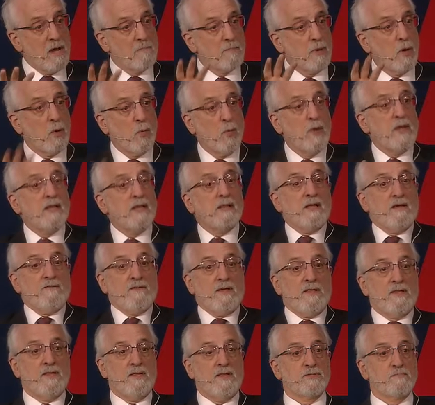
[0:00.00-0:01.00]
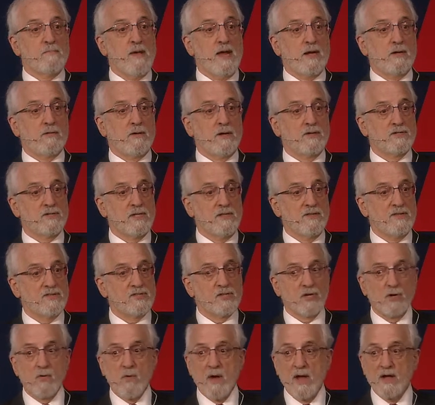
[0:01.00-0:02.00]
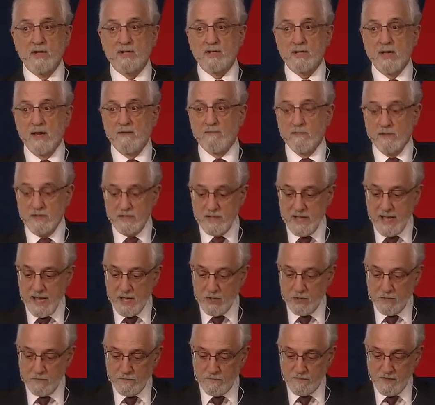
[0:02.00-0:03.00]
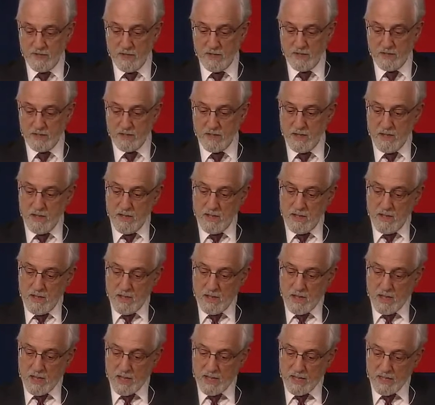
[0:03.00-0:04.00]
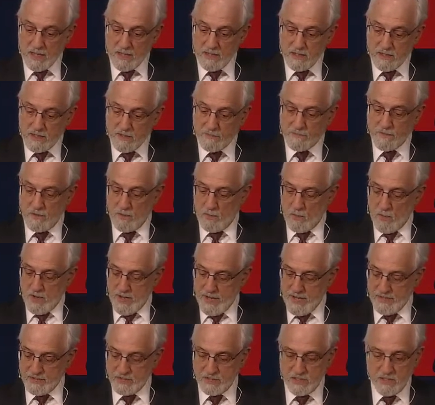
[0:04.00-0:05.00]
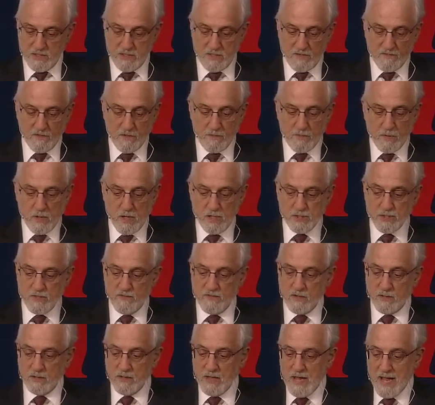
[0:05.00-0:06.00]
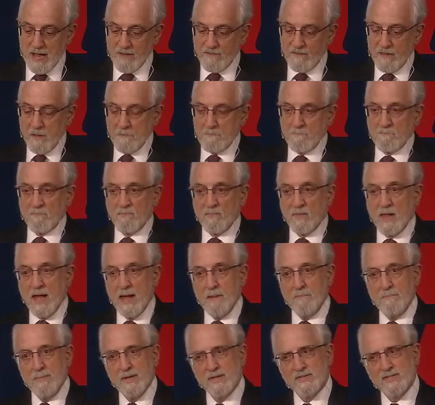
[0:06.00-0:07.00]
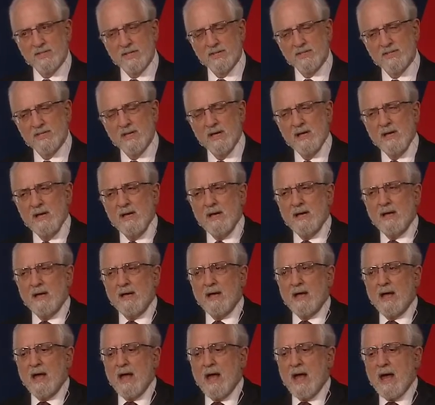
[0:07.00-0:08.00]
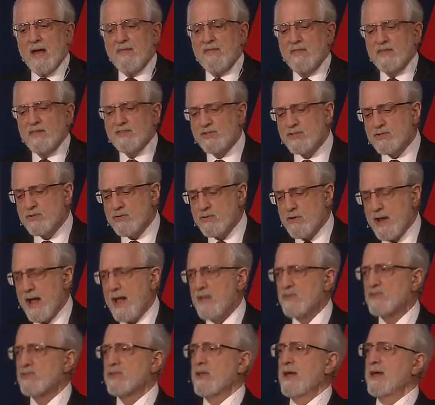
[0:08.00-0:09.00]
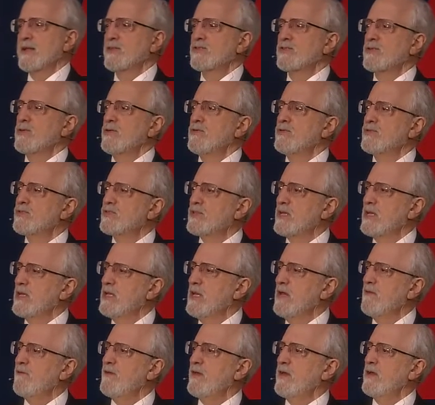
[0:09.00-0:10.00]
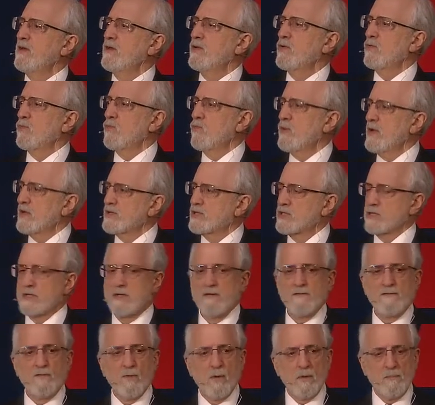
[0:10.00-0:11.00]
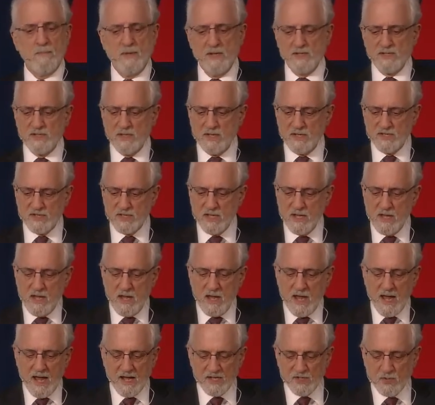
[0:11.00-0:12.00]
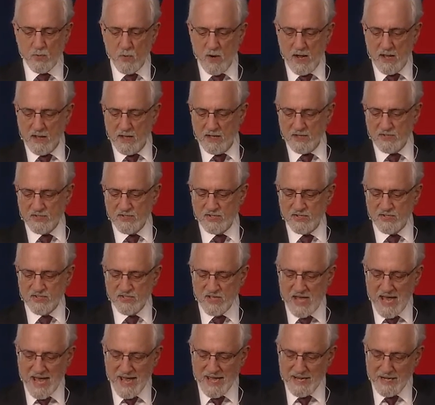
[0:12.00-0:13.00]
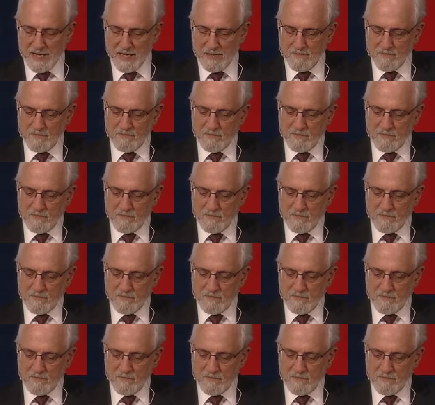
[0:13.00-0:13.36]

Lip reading: But we live in this matrix, in this equation every day, and you feel it in different ways in different parts of your life and business. And this translates to significant risk for business as well as society.